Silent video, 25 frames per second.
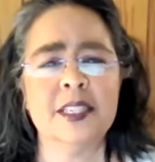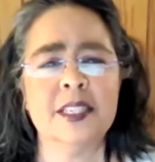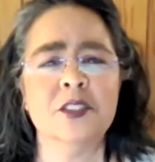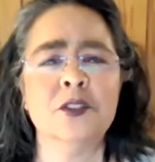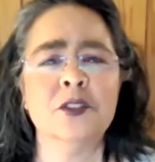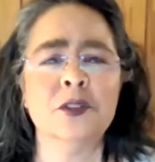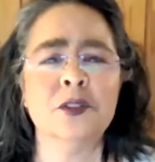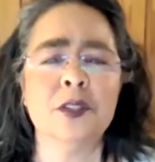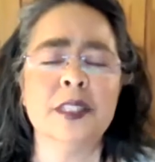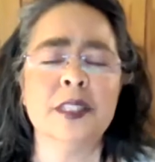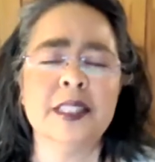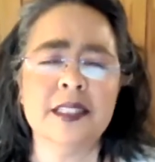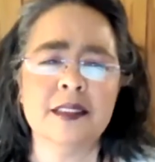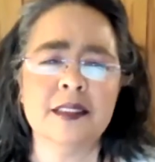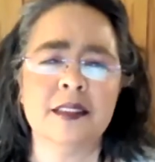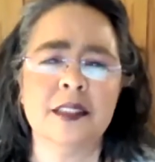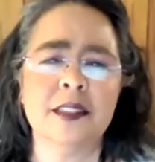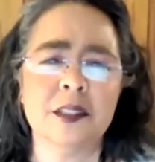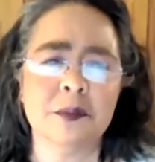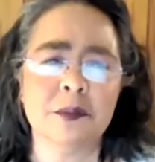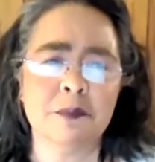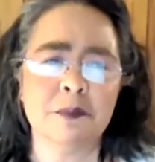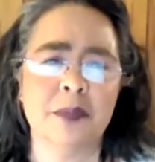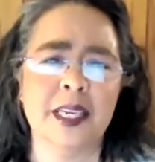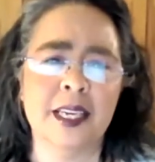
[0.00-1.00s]
interesting
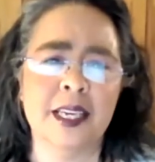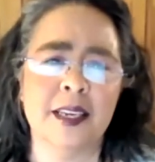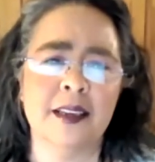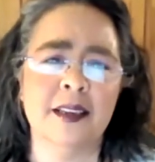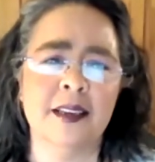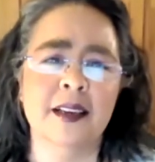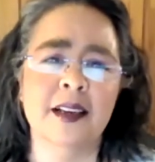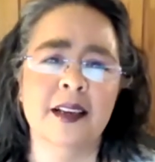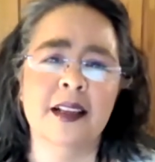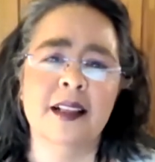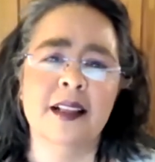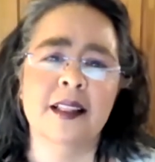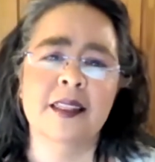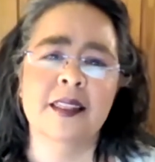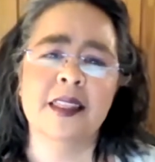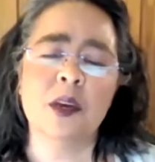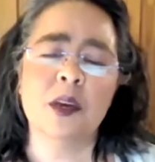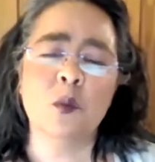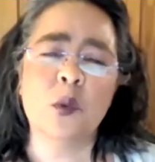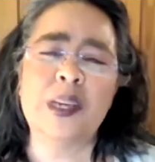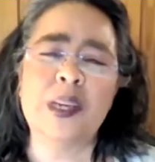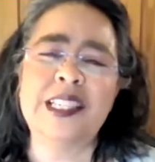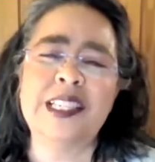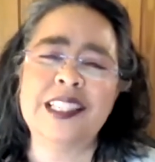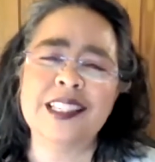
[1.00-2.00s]
to me
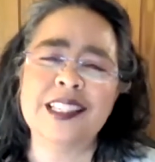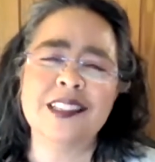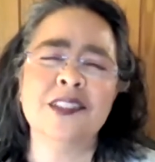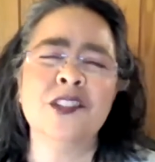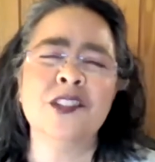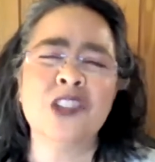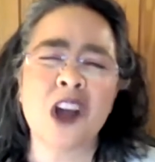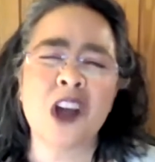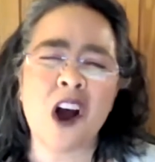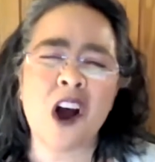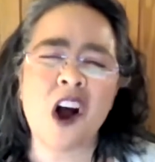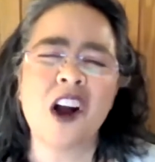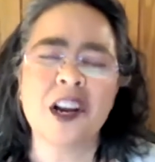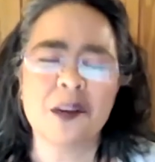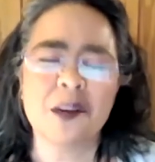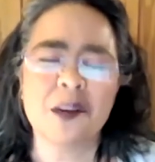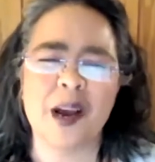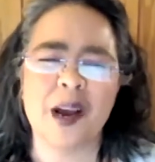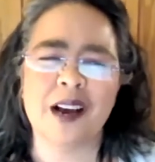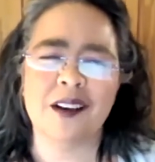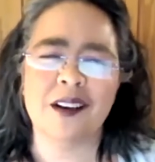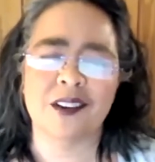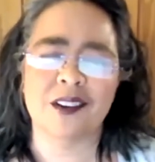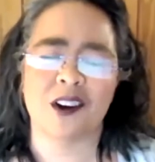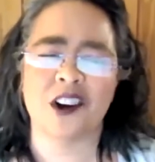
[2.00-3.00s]
that we didn't talk
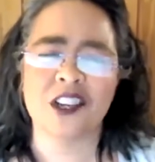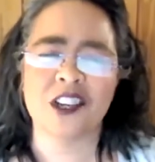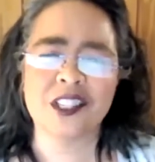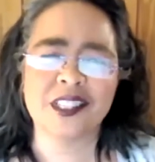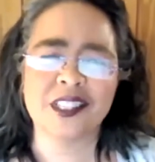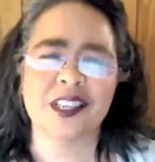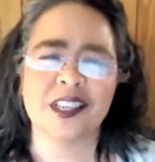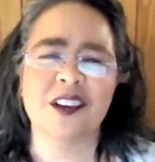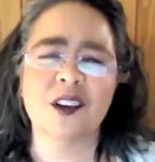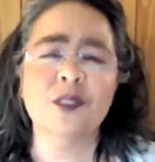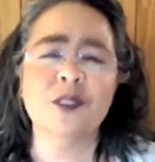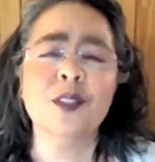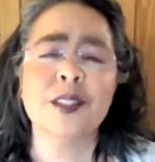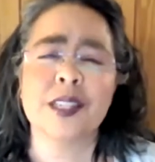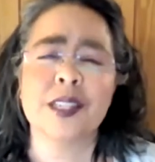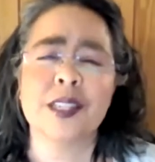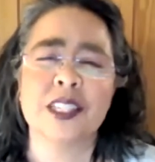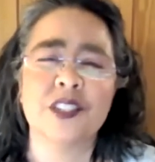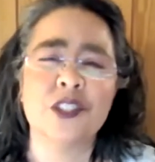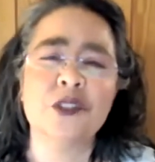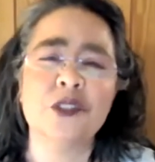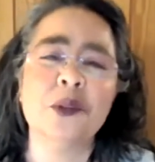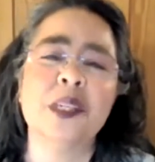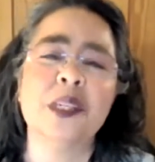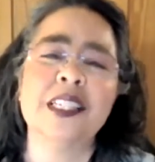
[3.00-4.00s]
about ourselves
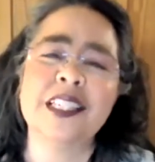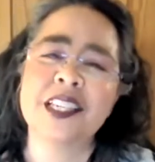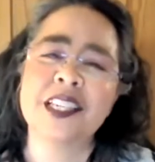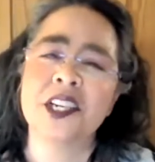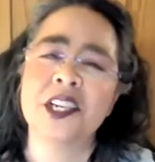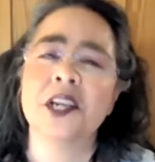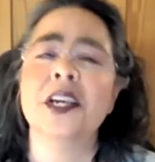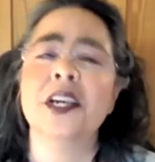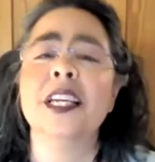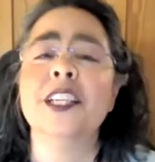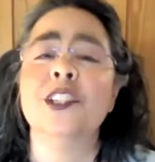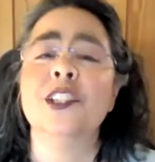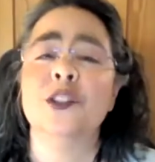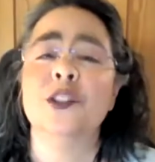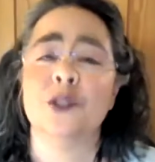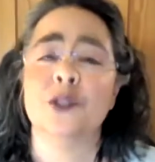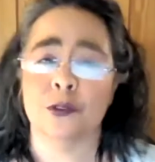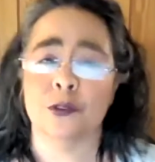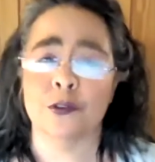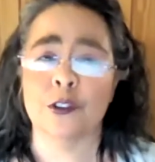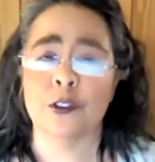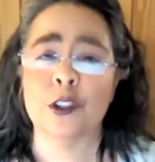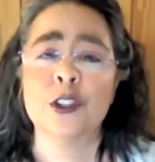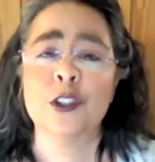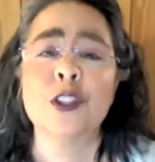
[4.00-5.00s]
as Unitarian
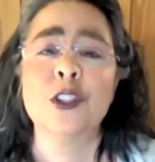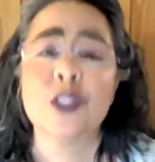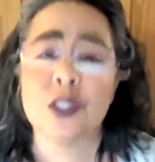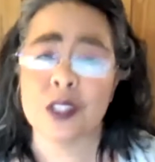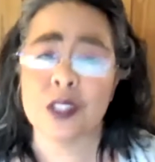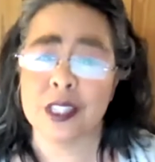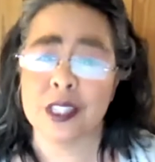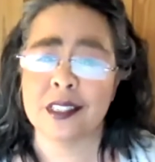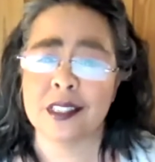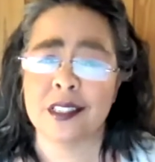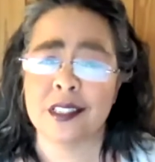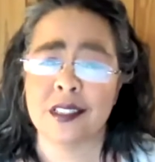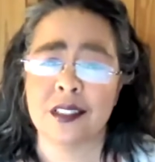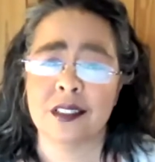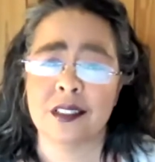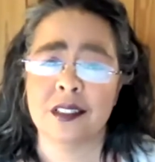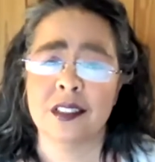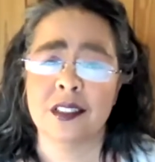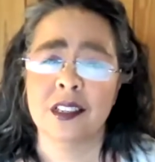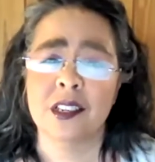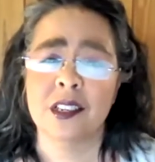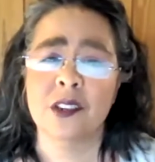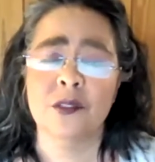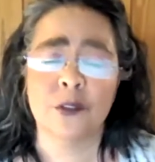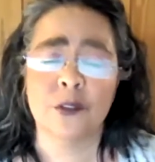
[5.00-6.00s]
Universalists,
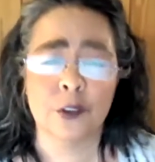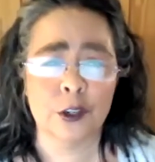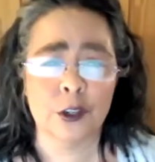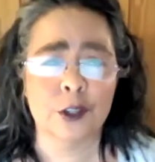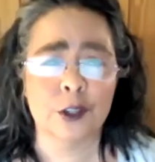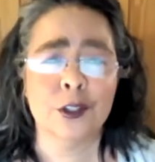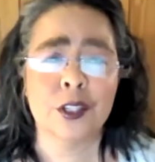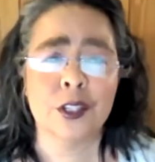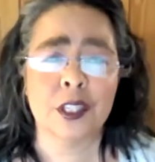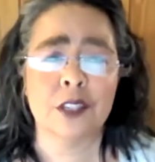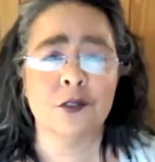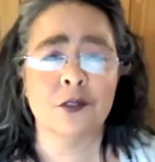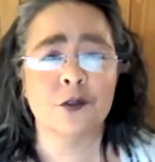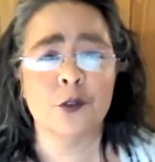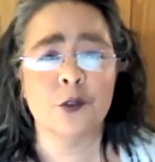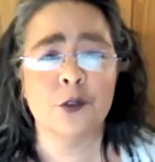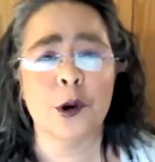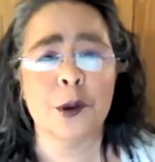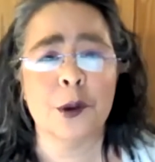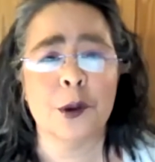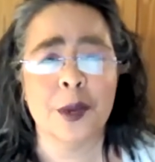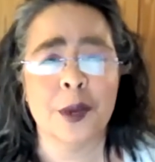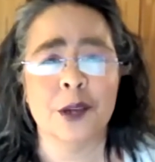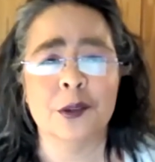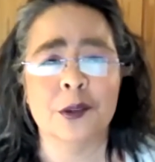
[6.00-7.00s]
first and
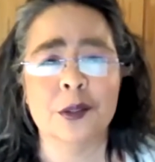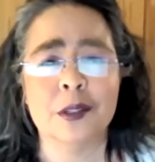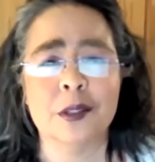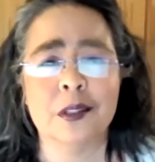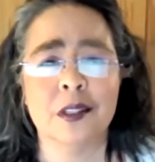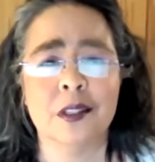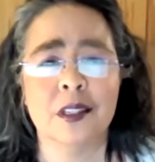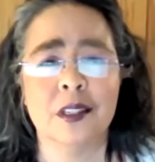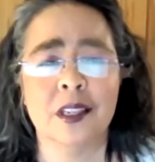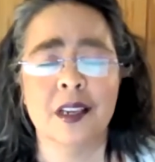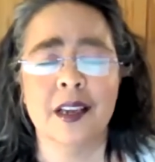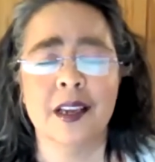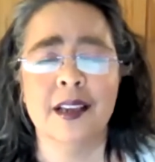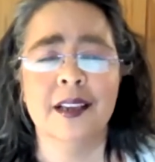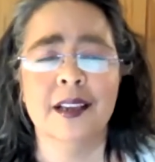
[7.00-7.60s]
foremost.